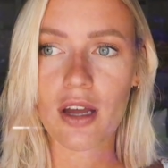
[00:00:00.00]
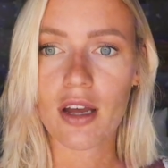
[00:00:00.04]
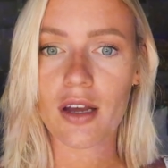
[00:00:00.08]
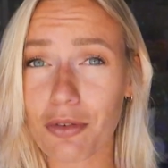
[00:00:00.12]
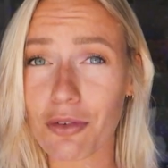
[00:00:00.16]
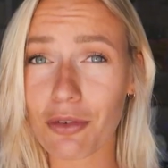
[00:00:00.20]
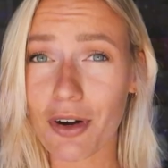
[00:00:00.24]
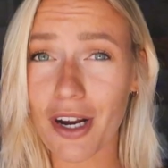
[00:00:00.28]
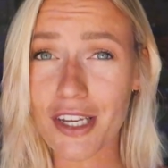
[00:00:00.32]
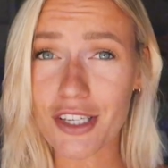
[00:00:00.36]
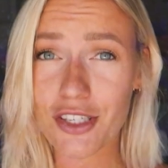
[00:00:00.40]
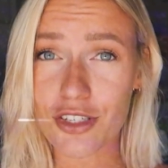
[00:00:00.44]

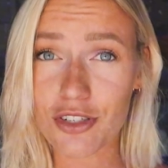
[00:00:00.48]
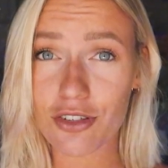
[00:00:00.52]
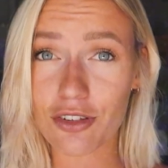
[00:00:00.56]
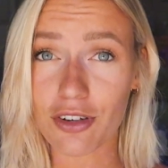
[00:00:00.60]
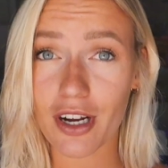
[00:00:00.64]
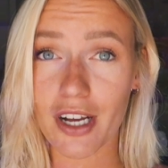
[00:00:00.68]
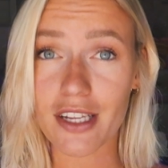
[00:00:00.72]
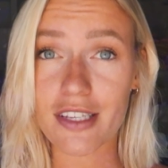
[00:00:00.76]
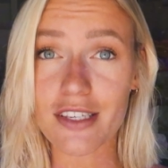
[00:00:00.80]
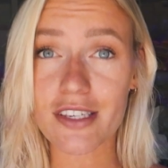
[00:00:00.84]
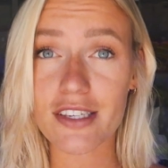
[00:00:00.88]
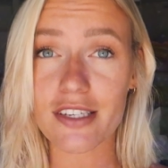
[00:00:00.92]

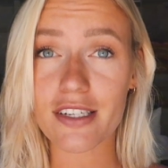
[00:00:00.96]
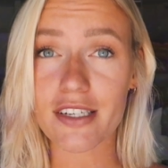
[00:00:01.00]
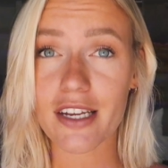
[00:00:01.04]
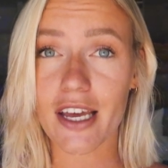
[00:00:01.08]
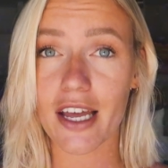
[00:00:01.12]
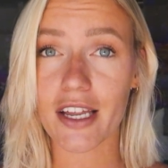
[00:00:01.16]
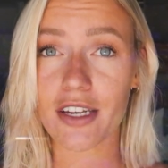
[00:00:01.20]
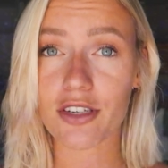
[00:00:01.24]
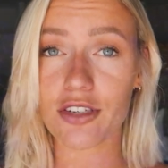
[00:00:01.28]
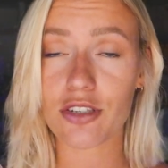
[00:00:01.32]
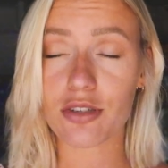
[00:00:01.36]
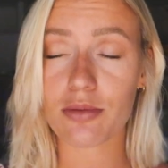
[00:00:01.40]
Restaurants
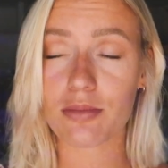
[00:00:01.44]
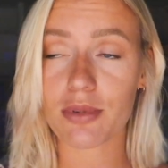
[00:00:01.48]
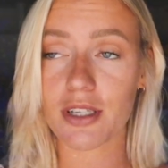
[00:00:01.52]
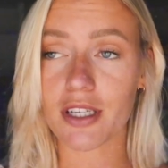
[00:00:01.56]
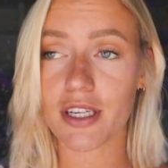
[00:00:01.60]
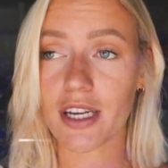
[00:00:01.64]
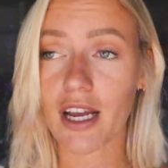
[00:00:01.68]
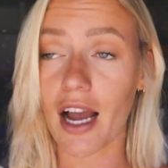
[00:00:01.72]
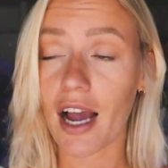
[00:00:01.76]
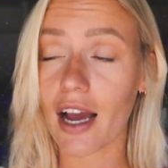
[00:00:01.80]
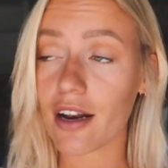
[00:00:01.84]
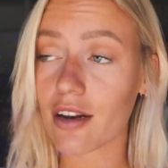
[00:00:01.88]
tend to
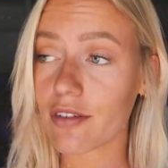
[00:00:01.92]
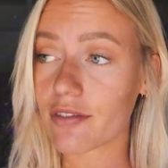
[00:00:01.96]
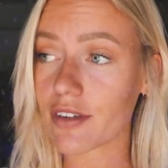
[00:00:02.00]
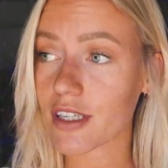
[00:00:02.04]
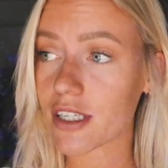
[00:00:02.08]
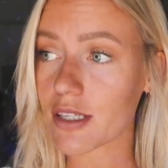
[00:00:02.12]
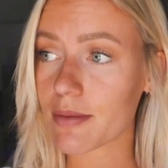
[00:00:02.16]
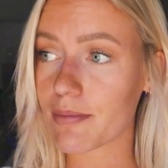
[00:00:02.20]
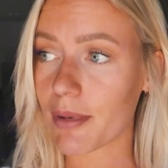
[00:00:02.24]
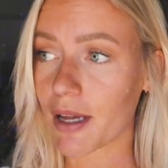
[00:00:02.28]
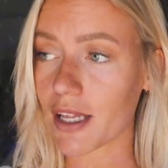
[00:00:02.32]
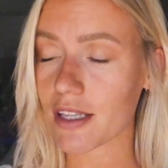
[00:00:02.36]
be kind of
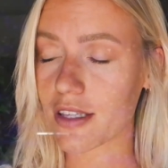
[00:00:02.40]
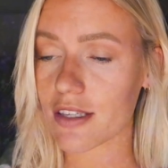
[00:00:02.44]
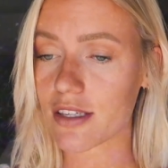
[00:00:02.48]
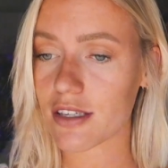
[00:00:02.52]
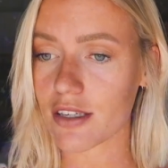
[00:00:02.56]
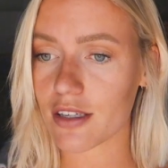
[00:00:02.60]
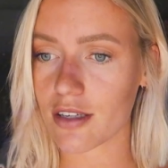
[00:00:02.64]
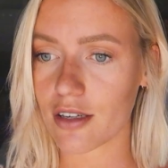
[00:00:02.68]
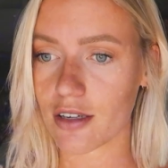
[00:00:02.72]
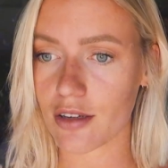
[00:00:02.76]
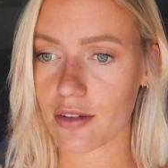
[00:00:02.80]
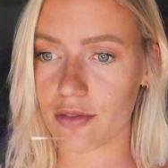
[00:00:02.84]

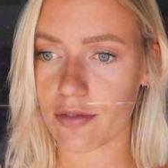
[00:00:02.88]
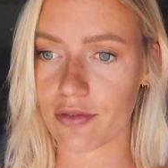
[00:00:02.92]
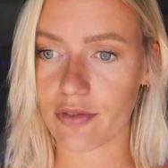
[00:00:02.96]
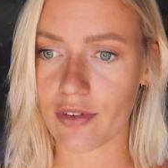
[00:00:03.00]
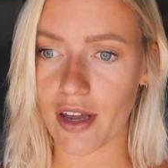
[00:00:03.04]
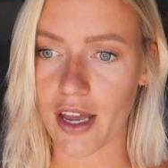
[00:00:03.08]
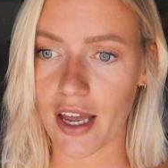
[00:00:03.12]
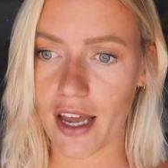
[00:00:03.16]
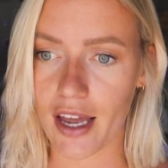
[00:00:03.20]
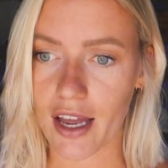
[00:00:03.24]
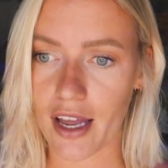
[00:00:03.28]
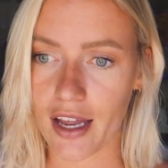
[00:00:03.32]
expensive,
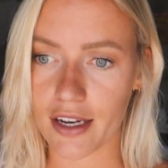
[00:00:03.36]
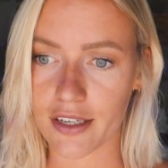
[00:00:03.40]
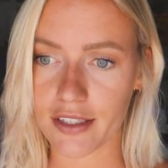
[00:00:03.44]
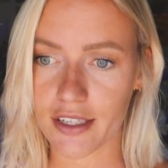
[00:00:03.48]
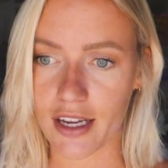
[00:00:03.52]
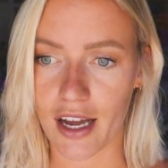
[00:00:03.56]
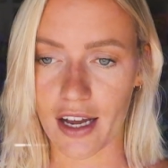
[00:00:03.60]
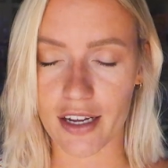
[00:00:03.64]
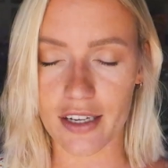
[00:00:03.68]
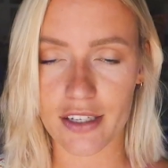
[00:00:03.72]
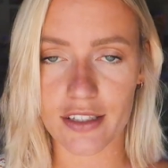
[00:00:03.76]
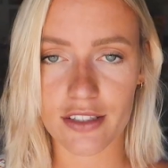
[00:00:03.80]
and
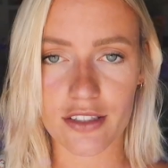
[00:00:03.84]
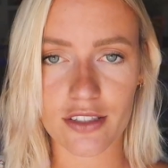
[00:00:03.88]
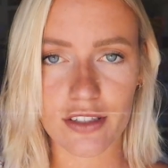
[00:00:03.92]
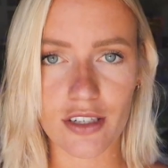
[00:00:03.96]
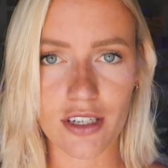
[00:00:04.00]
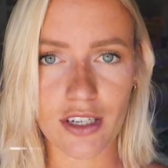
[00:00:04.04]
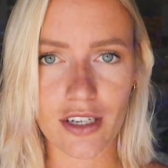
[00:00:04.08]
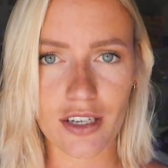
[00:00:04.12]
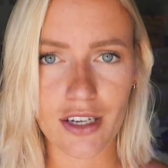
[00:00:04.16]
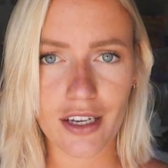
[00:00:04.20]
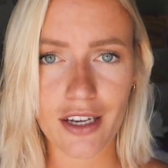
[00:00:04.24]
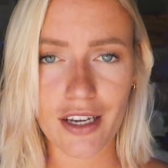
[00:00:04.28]
yeah, it
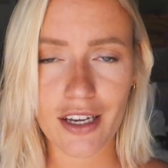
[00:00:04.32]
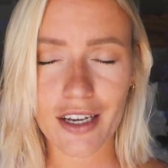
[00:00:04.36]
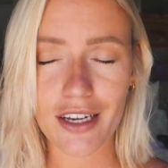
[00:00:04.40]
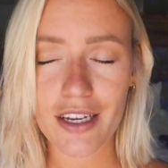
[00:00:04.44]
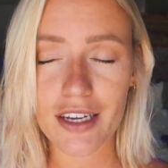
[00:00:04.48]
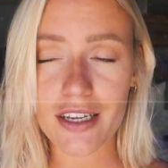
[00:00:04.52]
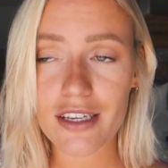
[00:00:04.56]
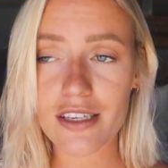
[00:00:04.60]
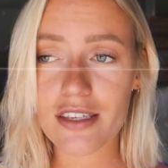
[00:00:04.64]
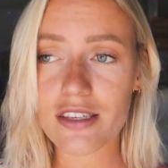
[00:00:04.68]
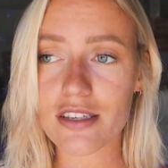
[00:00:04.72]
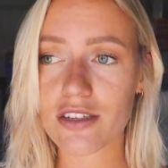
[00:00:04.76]

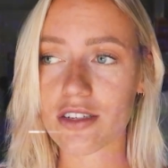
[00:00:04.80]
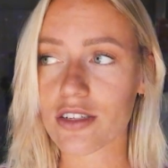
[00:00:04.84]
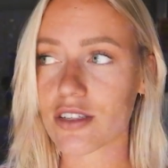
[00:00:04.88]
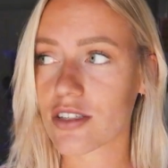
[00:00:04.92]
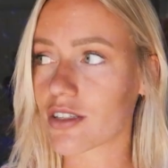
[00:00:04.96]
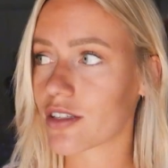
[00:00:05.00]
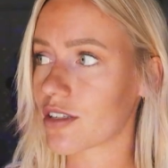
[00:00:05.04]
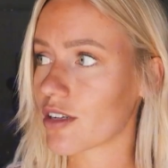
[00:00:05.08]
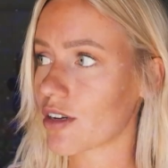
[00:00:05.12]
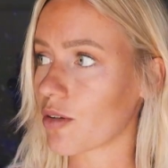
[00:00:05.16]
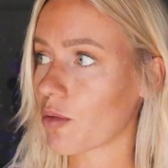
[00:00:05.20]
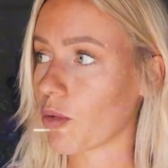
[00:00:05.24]

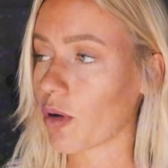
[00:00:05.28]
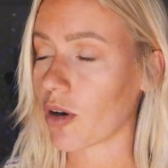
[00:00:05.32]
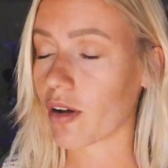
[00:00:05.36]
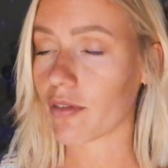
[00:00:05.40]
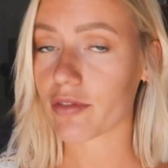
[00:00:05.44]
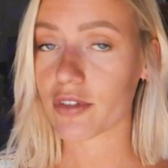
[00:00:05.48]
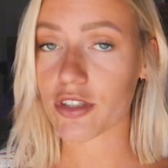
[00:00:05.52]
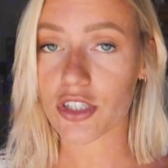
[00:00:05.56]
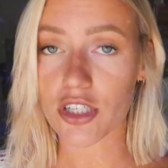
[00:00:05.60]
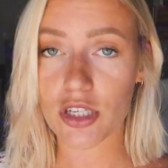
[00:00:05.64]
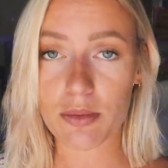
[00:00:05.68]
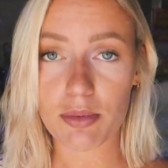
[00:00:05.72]
isn't one
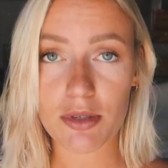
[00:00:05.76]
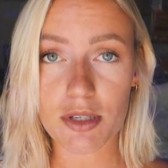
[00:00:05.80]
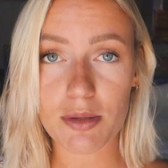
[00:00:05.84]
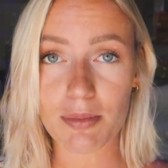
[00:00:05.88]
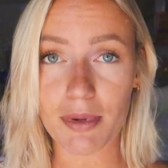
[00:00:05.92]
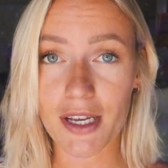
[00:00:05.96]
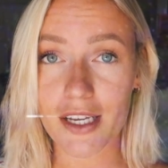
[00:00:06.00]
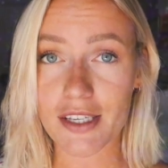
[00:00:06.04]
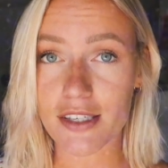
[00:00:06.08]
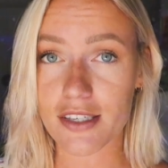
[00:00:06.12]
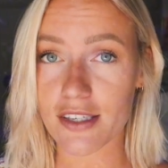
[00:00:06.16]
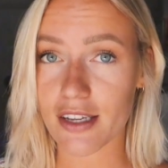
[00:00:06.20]
of the cheapest
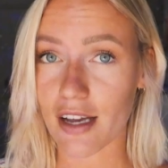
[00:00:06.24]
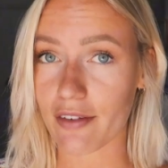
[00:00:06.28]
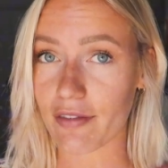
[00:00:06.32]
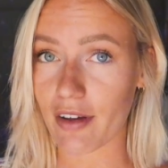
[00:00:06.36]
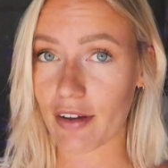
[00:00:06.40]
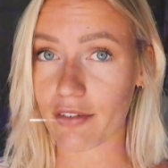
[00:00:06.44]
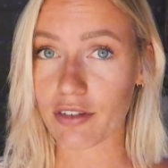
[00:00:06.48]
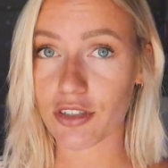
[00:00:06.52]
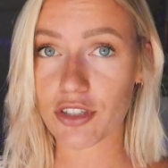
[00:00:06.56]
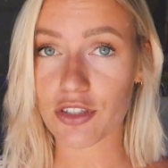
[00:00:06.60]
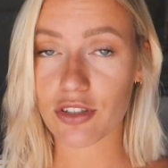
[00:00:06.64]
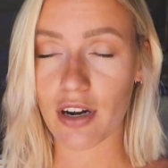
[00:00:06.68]
places I've
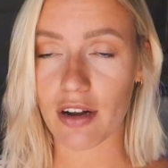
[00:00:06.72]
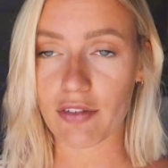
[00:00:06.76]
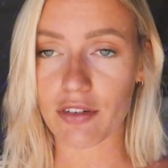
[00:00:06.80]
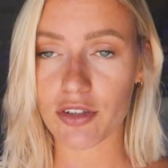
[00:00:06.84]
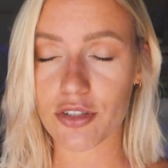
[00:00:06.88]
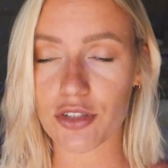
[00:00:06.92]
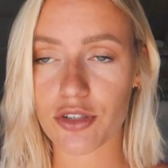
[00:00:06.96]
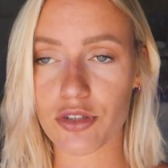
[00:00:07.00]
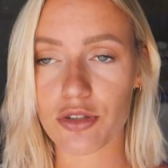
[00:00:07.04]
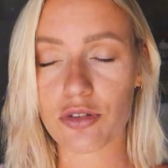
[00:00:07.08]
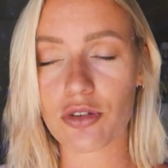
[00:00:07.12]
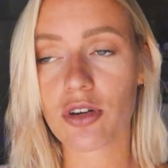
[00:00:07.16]
ever
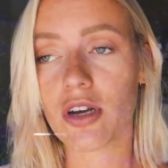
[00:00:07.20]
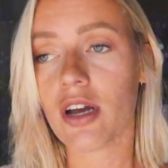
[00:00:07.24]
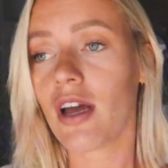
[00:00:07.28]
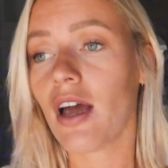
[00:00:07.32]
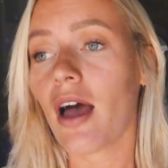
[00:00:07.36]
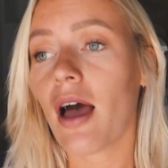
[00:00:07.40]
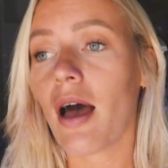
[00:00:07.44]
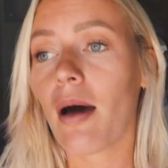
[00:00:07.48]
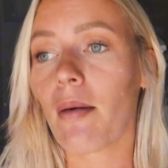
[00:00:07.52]
traveled to.